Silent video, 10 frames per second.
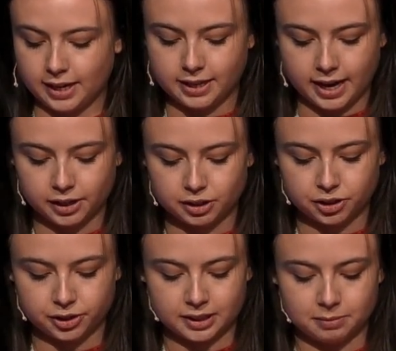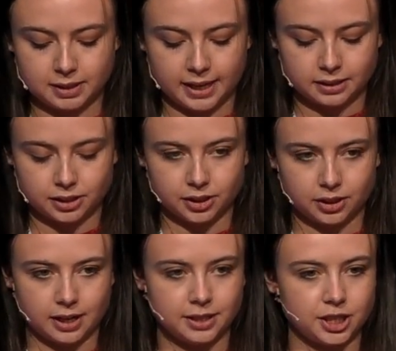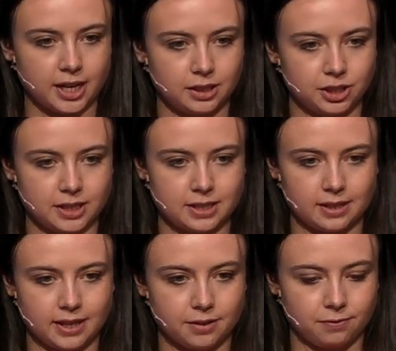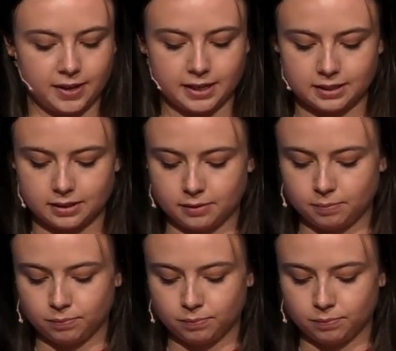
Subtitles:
in the agritourism sector and the challenges they have faced.